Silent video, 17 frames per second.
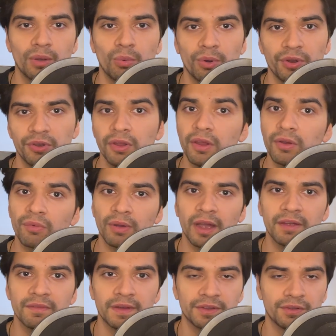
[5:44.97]
When they
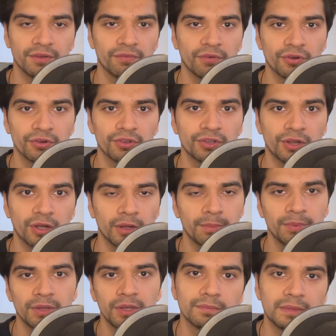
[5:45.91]
arrive at the first
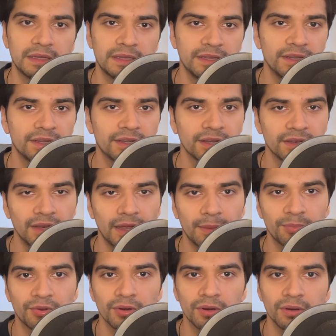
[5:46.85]
stop, he
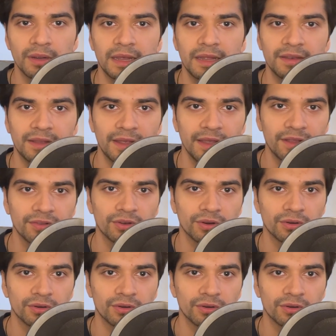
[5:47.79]
kidnaps her and takes